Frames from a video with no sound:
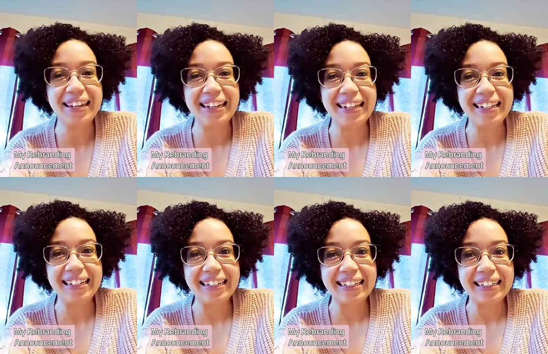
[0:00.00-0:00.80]

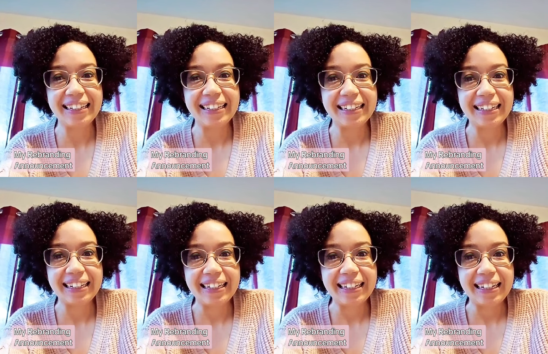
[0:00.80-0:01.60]

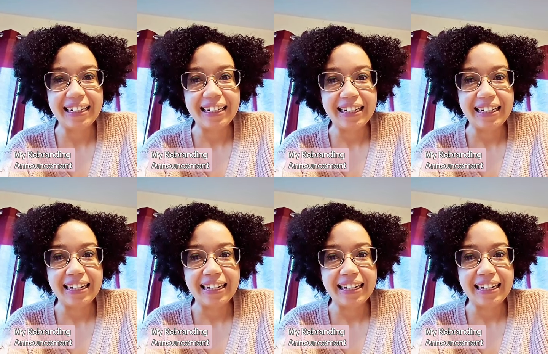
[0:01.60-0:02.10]
(no one is talking)